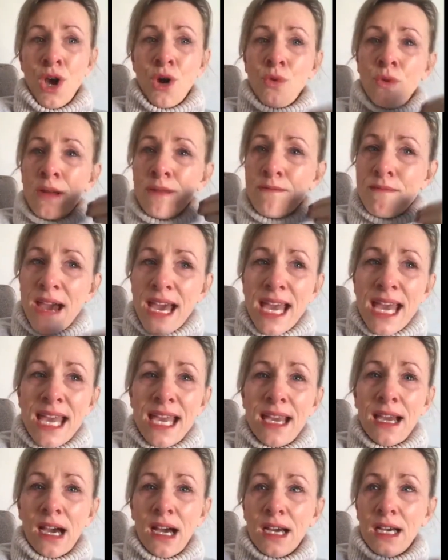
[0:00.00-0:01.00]
We
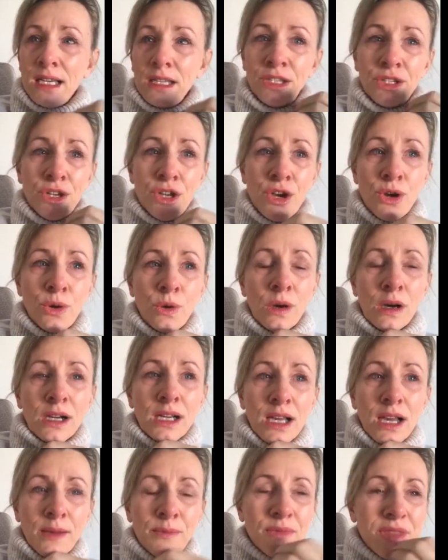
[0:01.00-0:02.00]
may, you know,
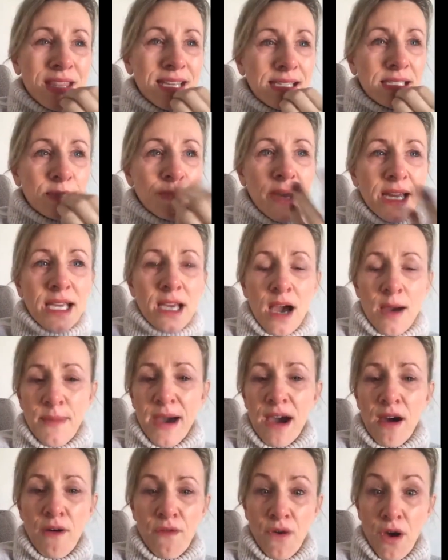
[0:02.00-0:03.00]
things might come
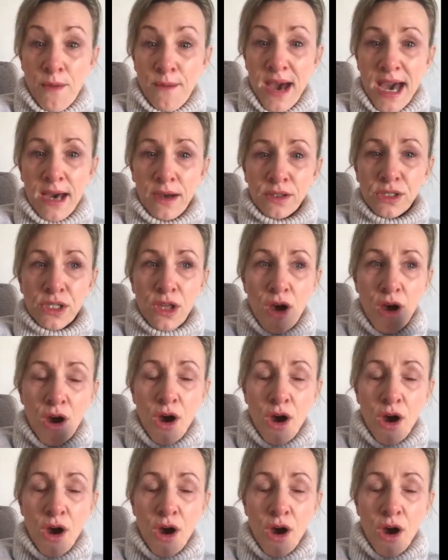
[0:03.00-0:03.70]
out of our mouths that